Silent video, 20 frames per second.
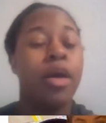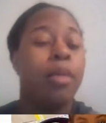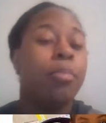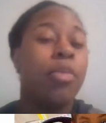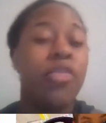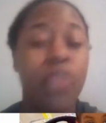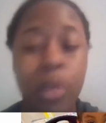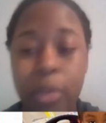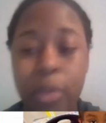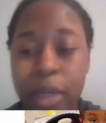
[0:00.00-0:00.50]

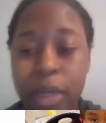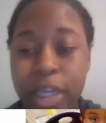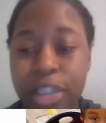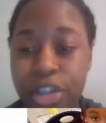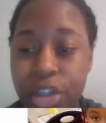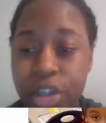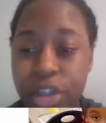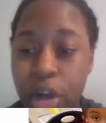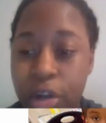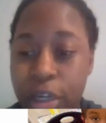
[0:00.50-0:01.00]
Before we get
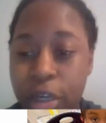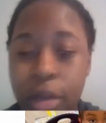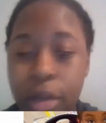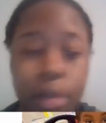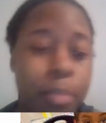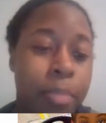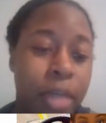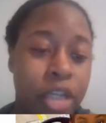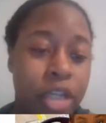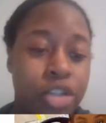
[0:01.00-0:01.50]
started,
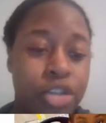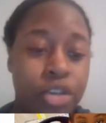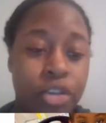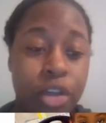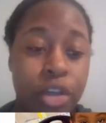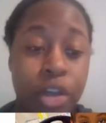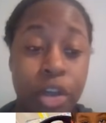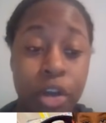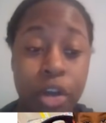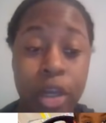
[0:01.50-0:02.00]
make sure
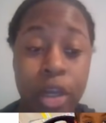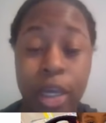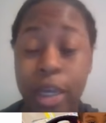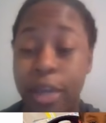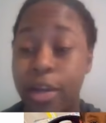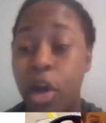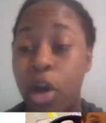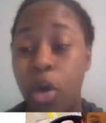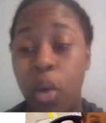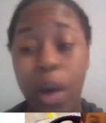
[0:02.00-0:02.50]
that you're
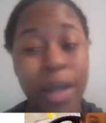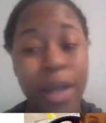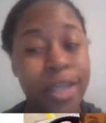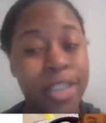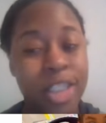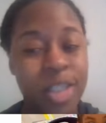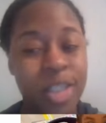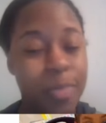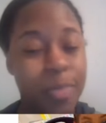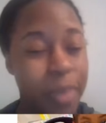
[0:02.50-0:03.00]
in a
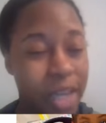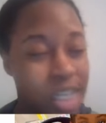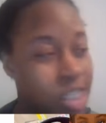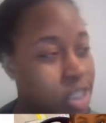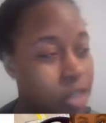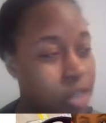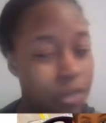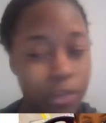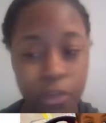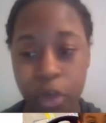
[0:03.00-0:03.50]
quiet space,
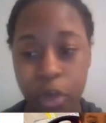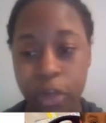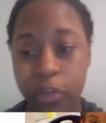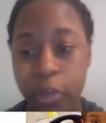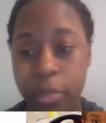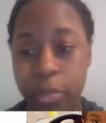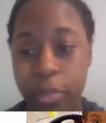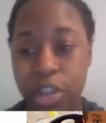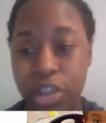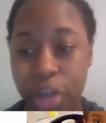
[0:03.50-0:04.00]
free
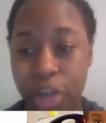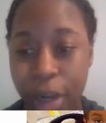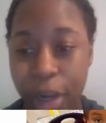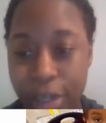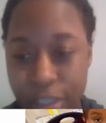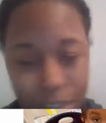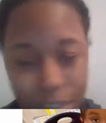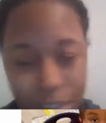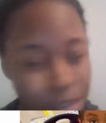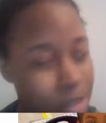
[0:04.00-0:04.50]
from
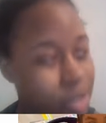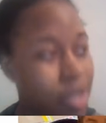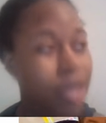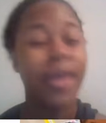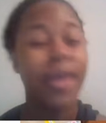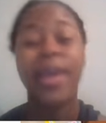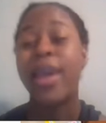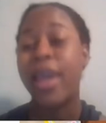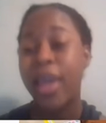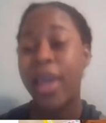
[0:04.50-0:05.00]
distractions,
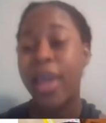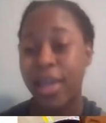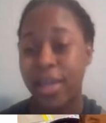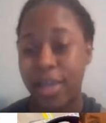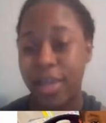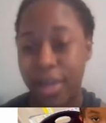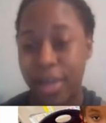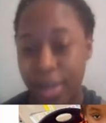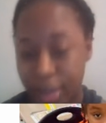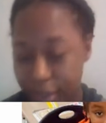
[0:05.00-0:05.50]

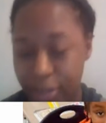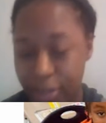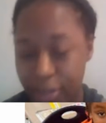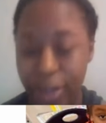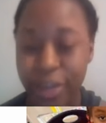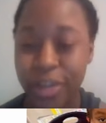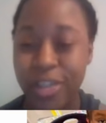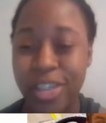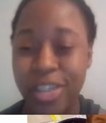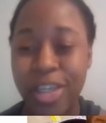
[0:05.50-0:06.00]
and
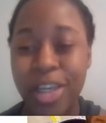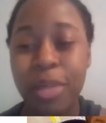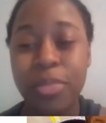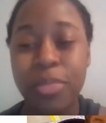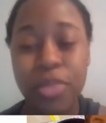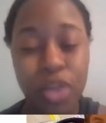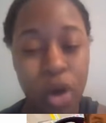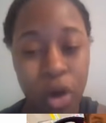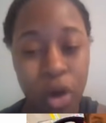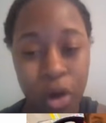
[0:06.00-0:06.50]
that you're sitting up
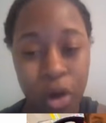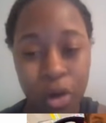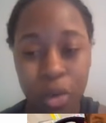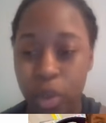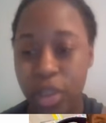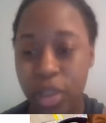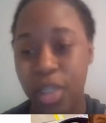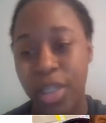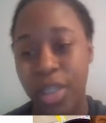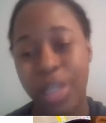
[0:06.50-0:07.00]
tall
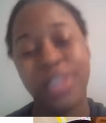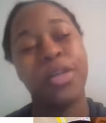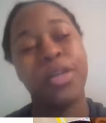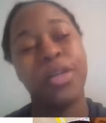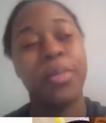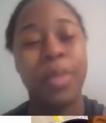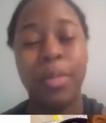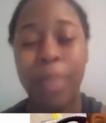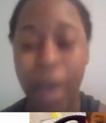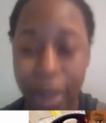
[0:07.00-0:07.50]
with laser
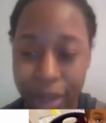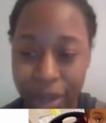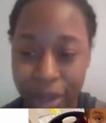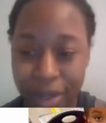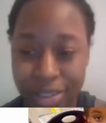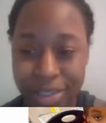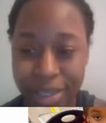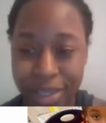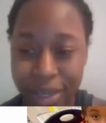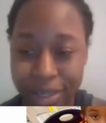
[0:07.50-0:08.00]
beam eye
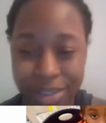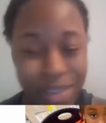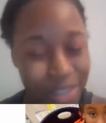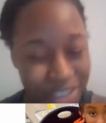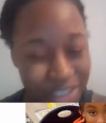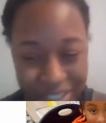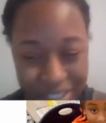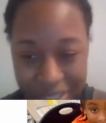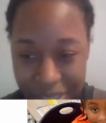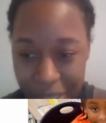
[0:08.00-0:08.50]
contact,
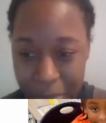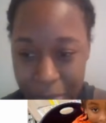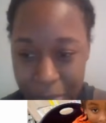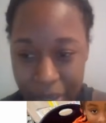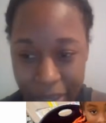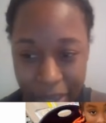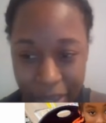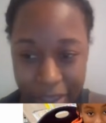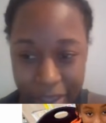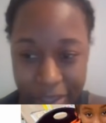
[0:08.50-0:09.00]
just like
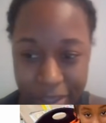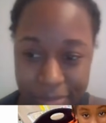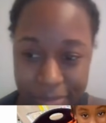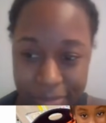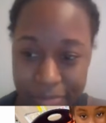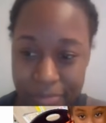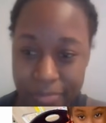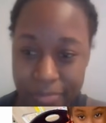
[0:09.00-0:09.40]
Michaela.